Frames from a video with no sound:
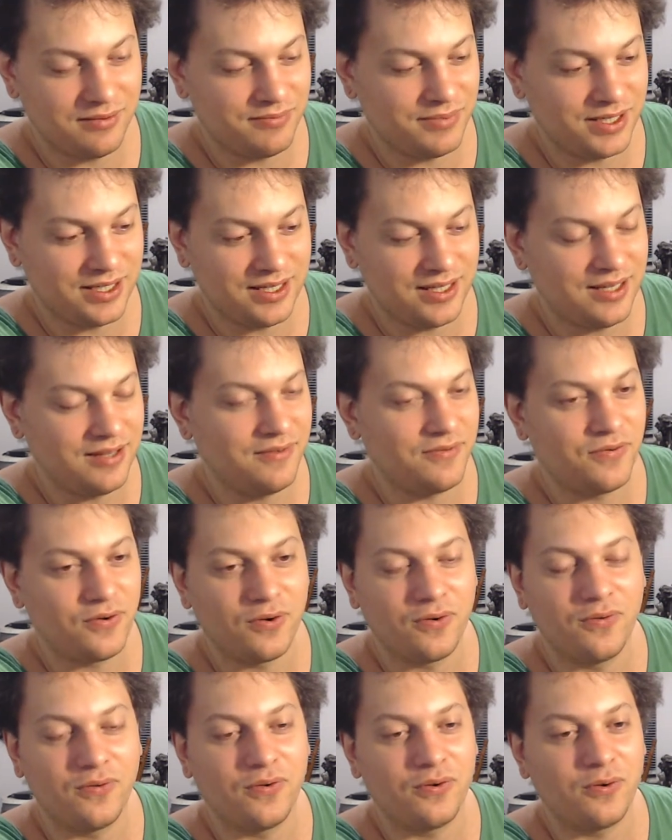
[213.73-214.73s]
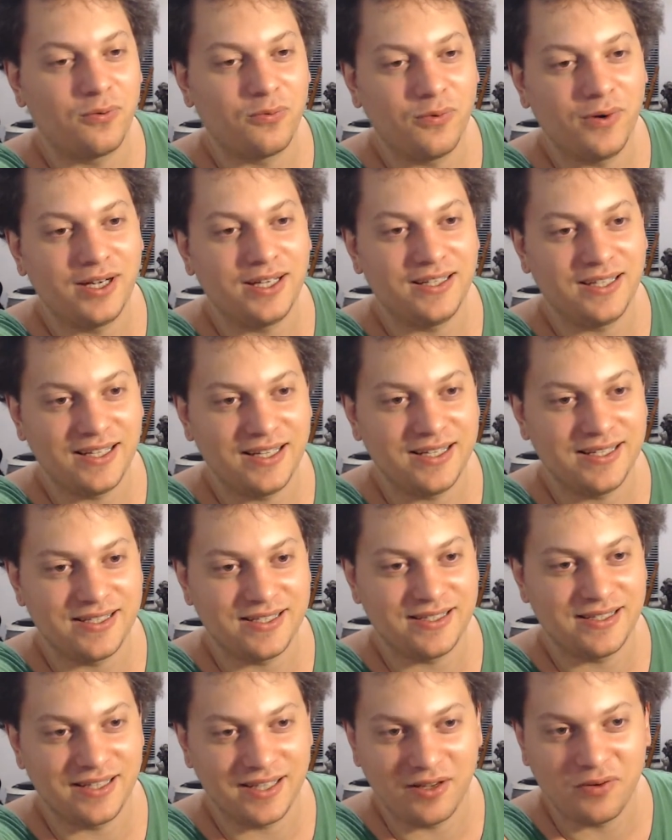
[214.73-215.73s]
But for for what it
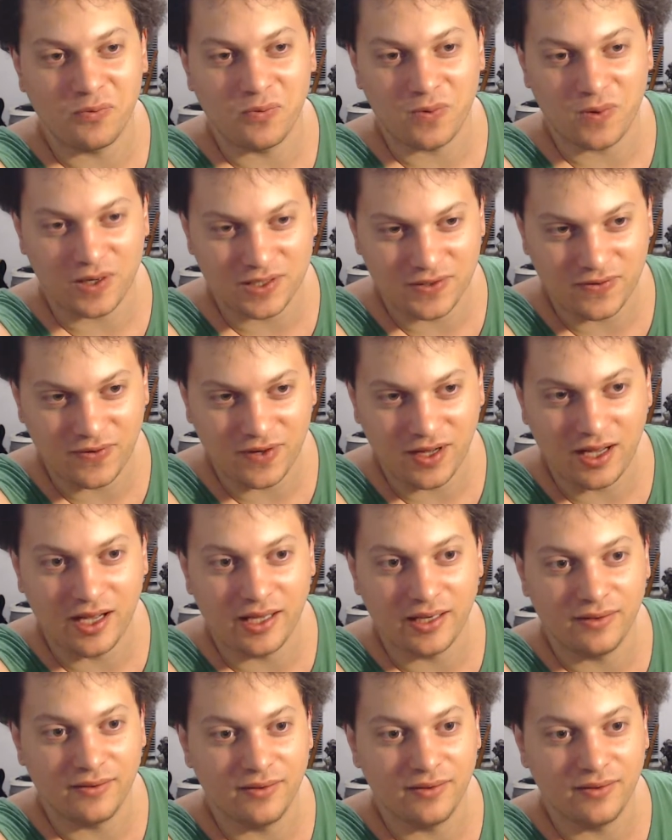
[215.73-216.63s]
is, it works fine.